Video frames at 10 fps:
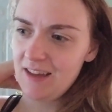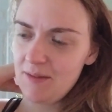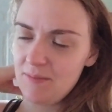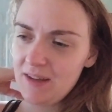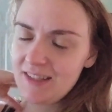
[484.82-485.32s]

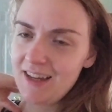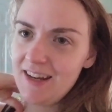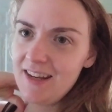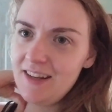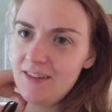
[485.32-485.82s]
I'm
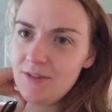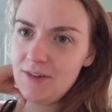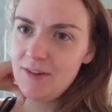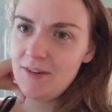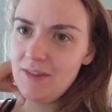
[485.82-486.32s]
excited
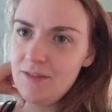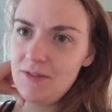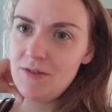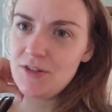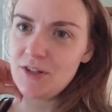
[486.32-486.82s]
for the
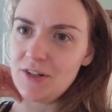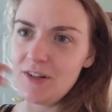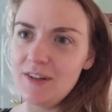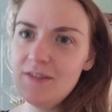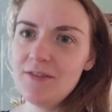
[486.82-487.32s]

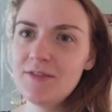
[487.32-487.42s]
future of,